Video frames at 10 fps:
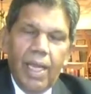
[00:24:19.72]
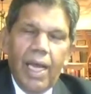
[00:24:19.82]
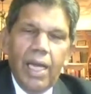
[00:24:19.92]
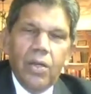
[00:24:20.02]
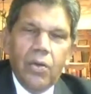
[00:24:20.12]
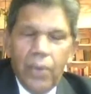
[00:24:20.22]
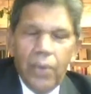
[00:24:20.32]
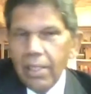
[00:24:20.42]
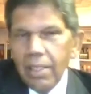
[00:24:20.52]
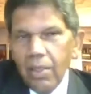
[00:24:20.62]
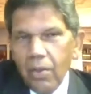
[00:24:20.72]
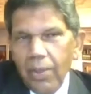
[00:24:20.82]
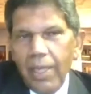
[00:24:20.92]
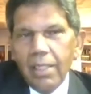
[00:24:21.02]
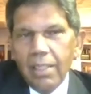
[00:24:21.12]
A great,
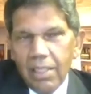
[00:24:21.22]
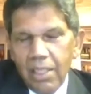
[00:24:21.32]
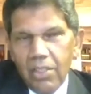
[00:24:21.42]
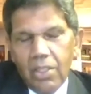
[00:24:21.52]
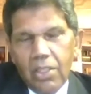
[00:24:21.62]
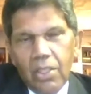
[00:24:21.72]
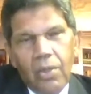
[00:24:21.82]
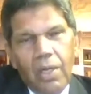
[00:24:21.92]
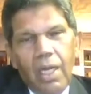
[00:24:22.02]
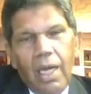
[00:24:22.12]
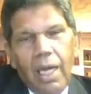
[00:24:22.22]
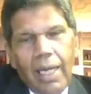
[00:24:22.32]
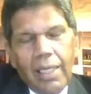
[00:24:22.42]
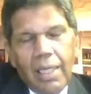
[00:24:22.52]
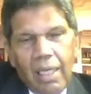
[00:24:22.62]
great decision. So
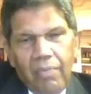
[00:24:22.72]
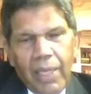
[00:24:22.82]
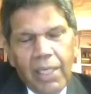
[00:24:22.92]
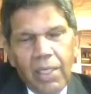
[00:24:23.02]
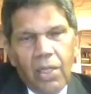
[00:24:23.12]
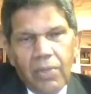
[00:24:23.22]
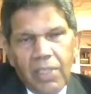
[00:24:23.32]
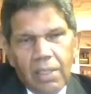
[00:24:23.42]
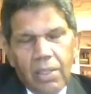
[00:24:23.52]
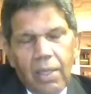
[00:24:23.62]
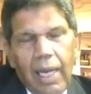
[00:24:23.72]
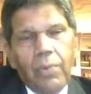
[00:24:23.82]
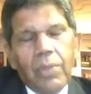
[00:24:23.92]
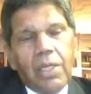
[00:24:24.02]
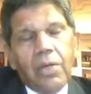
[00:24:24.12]
I can give many other reasons. So I
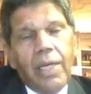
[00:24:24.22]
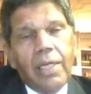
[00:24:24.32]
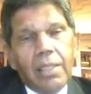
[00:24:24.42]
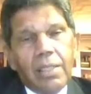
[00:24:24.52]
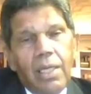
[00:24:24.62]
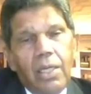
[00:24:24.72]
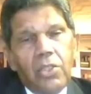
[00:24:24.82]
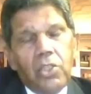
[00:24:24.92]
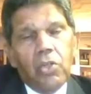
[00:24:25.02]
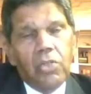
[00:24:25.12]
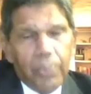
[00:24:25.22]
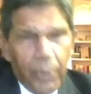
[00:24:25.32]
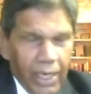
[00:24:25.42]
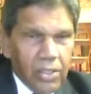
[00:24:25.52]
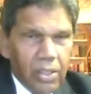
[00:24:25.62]
would accredit
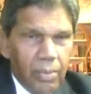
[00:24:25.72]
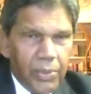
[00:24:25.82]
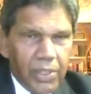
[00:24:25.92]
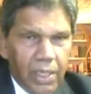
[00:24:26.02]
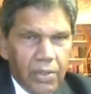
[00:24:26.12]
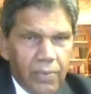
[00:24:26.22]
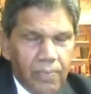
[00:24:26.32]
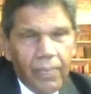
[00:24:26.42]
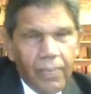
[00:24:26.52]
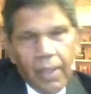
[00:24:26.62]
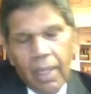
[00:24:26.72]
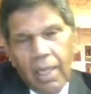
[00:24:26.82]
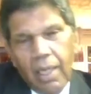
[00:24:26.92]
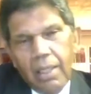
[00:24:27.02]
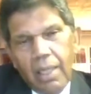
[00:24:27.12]
jurisprudential protection.
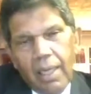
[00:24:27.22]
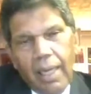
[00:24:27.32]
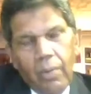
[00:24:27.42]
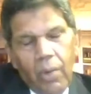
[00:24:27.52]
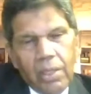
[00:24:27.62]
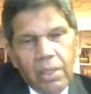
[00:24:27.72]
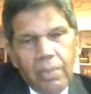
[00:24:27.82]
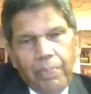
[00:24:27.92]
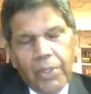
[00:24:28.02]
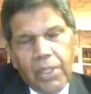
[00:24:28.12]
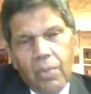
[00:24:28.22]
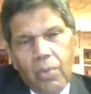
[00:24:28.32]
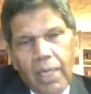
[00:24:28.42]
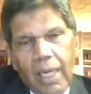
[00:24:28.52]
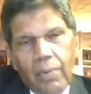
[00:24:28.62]
Then I want to put in
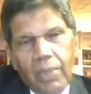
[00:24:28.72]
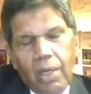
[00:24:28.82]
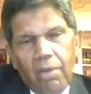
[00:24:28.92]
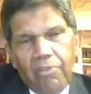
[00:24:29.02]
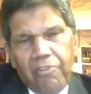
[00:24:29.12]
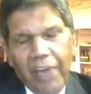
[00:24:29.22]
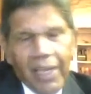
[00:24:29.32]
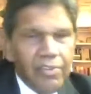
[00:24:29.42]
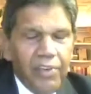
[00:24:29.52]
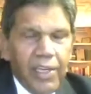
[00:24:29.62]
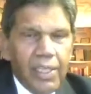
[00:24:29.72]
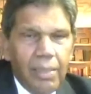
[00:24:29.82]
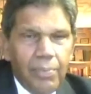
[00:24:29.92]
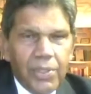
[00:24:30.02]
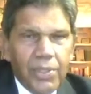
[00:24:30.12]
what I would call
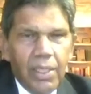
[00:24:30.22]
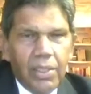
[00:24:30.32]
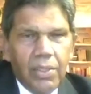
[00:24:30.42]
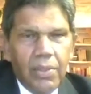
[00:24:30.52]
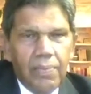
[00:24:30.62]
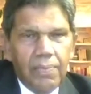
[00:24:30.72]
fact-finding protection.